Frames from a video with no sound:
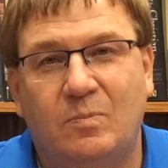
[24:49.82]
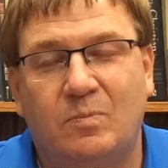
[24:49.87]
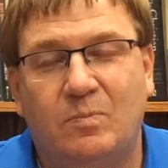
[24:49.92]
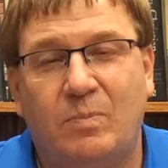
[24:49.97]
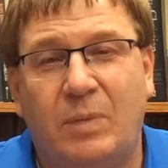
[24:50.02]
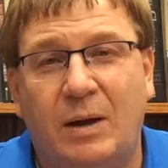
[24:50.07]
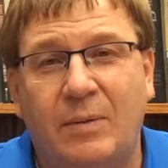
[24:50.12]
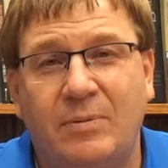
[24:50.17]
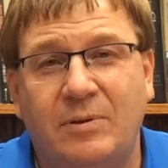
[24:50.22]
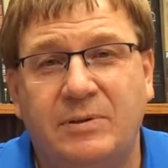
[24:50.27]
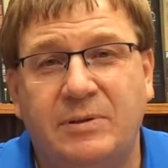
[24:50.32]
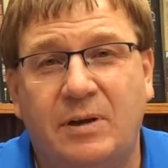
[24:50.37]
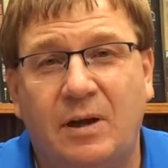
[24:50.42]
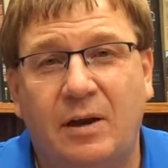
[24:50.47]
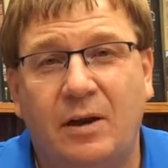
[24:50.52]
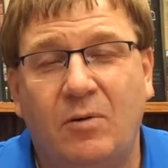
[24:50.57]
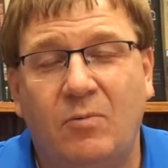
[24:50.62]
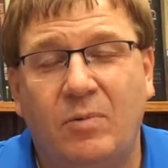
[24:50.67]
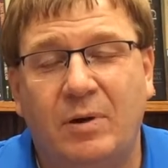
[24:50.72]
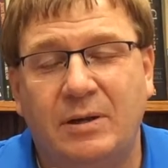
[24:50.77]
Bible
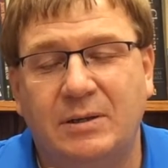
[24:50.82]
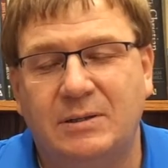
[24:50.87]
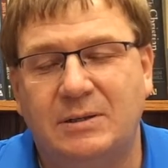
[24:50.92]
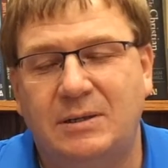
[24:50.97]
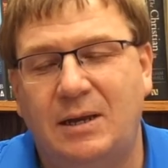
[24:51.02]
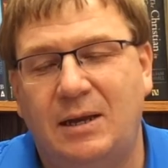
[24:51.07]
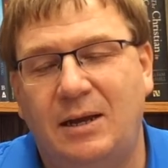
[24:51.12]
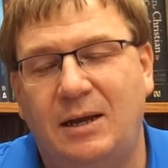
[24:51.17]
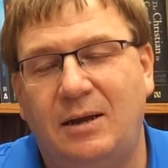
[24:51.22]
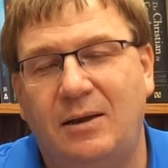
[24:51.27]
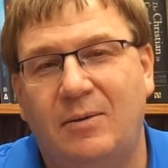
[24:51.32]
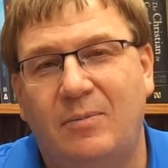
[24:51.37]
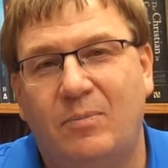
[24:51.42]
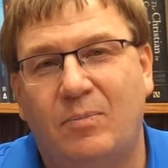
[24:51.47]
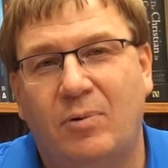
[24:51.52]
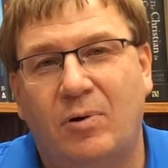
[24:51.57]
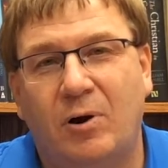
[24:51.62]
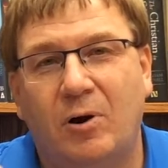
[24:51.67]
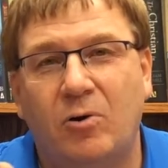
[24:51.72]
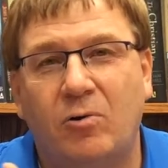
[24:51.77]
study Wednesday,
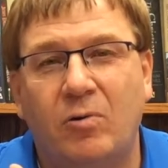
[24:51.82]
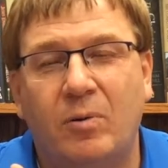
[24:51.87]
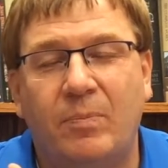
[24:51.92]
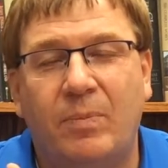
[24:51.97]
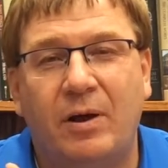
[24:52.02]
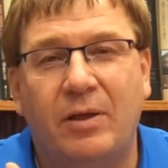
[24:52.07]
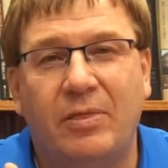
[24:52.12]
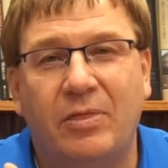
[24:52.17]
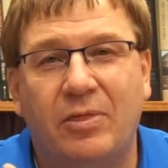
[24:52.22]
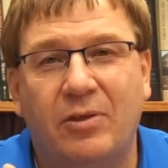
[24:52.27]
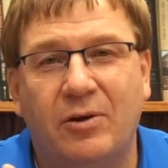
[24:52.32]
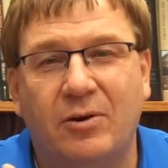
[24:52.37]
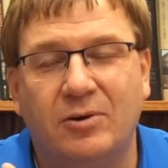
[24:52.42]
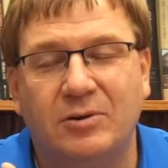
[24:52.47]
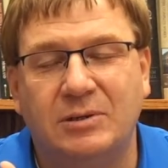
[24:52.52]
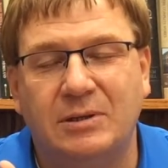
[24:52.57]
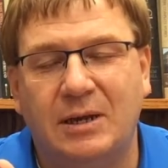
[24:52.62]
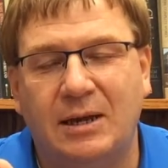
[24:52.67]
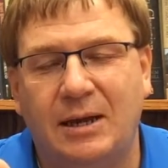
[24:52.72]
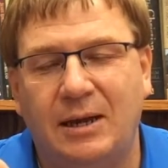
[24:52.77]
prayer group on
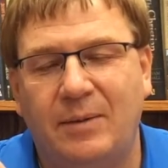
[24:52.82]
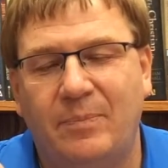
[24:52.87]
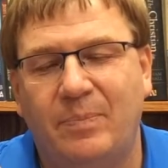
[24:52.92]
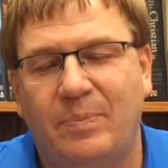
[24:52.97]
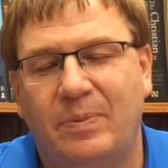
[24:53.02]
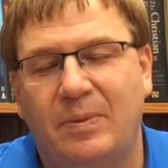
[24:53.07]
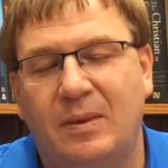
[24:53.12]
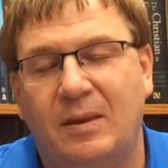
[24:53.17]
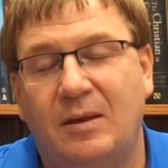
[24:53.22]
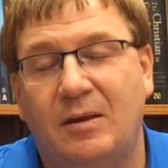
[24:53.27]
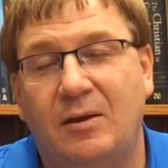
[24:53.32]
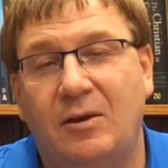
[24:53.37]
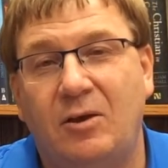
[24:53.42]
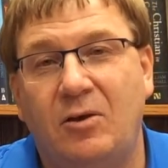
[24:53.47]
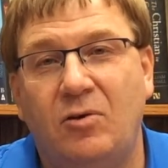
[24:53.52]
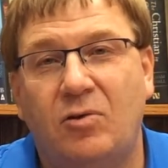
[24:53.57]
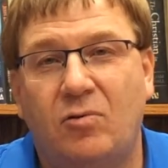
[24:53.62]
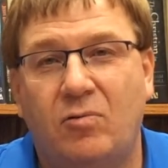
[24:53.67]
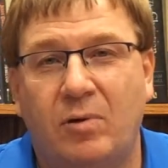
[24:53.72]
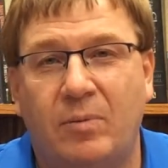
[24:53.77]
Thursday,
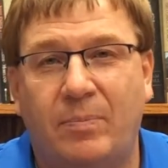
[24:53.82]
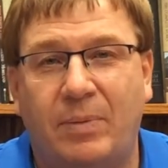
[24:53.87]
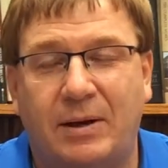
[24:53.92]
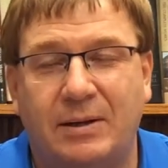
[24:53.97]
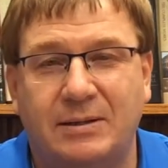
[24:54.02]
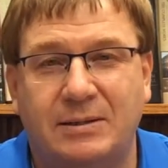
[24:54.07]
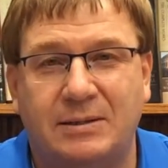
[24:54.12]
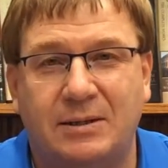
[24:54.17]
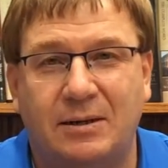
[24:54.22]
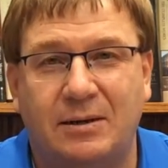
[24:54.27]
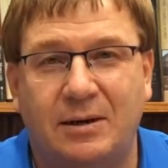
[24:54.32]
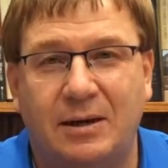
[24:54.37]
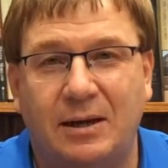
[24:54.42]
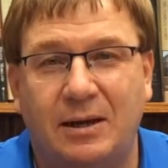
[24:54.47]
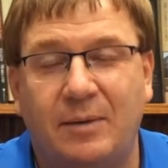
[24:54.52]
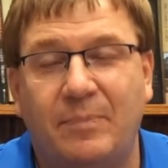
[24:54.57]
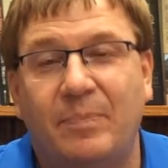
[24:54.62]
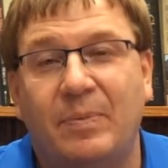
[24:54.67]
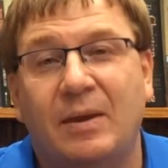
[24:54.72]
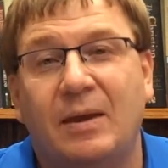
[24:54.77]
youth group on
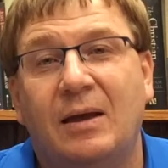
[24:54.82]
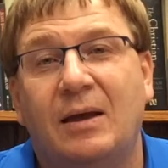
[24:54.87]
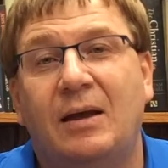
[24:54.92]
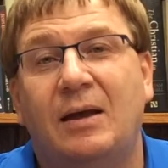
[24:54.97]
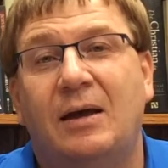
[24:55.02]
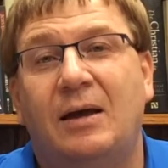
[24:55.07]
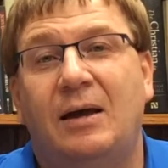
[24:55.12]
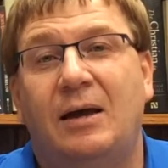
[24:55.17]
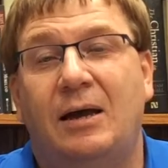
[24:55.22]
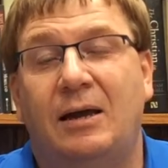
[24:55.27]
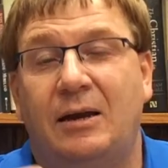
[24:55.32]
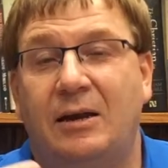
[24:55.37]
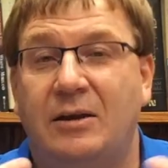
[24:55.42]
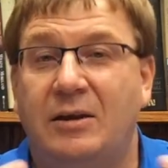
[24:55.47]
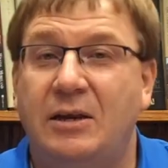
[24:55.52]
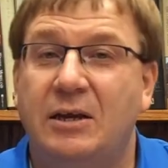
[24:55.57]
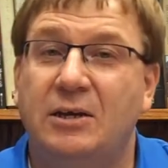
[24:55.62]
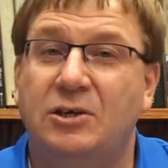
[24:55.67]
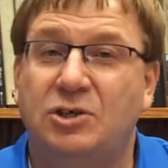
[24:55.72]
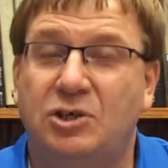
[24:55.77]
Sunday, in
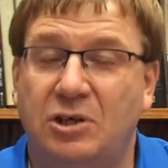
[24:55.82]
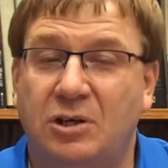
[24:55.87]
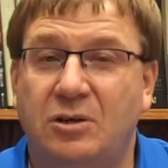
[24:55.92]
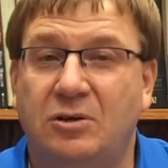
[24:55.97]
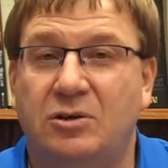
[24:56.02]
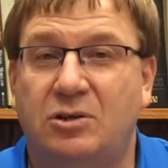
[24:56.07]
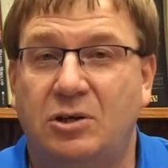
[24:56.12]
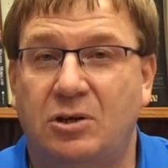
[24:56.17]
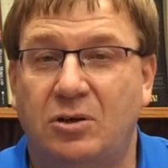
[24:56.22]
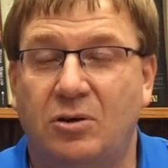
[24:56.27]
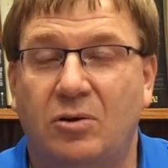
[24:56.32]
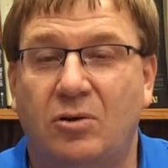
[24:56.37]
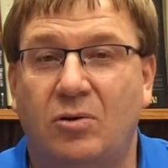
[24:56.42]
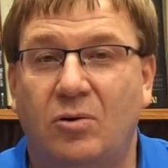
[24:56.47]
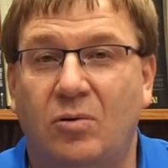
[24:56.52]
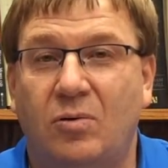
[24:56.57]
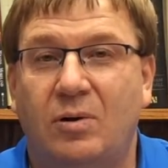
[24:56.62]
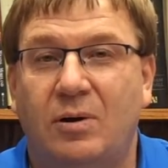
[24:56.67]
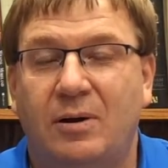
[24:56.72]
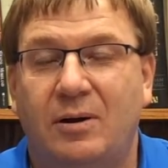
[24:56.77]
addition
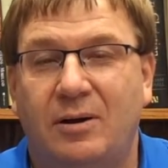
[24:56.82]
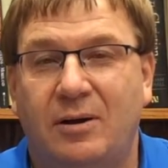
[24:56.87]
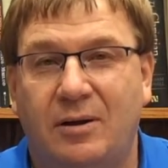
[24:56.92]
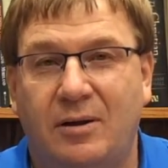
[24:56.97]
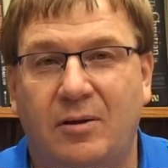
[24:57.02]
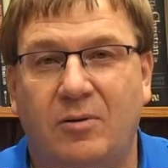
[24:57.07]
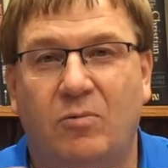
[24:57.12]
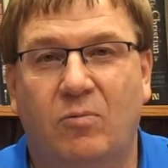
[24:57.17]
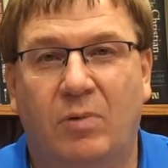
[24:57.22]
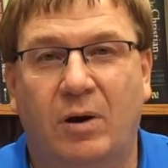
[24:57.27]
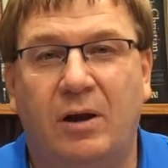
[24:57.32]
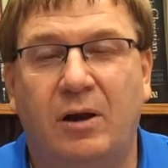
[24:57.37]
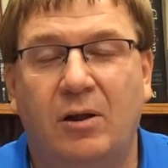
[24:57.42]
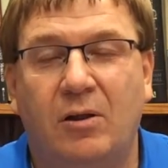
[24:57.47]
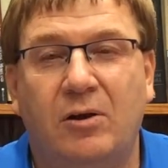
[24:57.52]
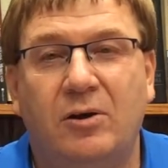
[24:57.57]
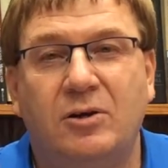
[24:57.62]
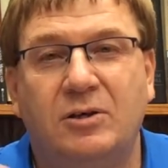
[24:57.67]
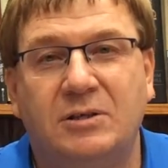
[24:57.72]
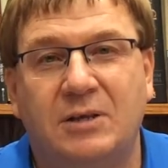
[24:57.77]
to
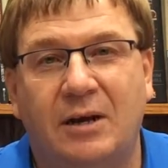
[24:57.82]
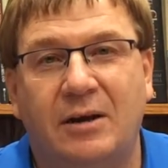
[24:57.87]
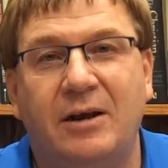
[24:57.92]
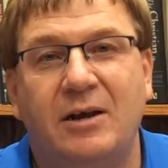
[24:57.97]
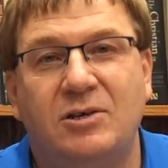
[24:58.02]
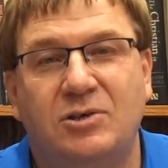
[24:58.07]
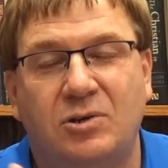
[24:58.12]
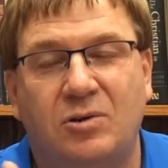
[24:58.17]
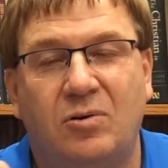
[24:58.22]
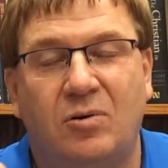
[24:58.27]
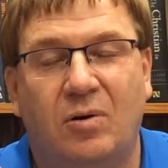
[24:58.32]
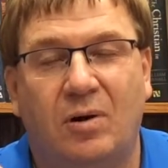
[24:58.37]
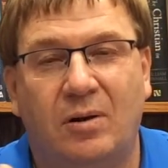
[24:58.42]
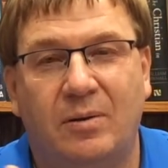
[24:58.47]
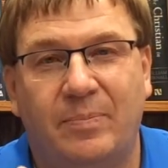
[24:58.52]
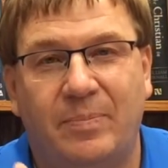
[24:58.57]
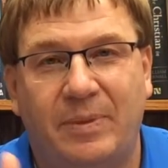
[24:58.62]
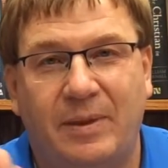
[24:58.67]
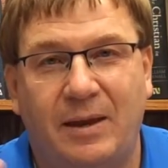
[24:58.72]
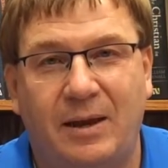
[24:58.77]
regular Sunday
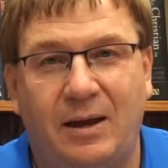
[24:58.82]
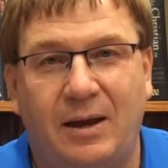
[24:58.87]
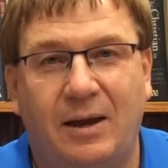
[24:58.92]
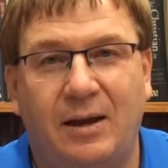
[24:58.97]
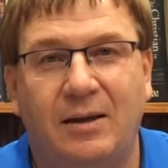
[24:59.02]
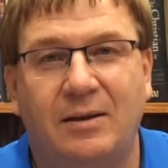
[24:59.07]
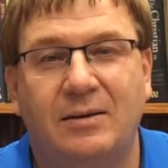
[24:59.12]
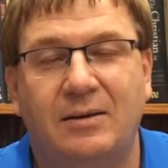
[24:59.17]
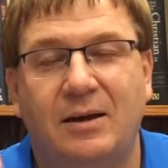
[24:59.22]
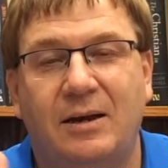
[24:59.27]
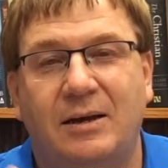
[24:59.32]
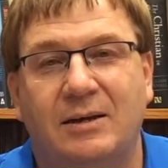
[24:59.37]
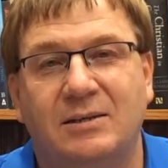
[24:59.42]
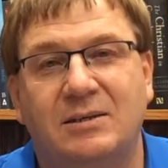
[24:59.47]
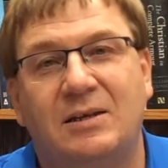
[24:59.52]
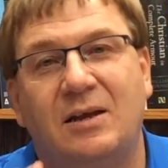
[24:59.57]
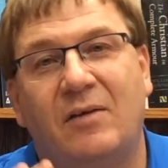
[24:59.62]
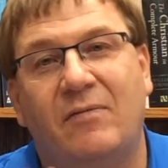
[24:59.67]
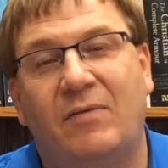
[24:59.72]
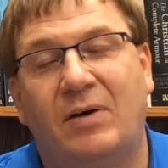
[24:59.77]
school and
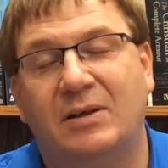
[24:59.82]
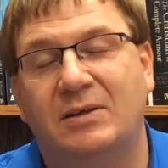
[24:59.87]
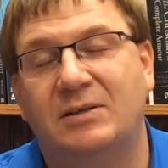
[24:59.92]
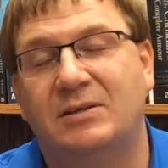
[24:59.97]
stuff on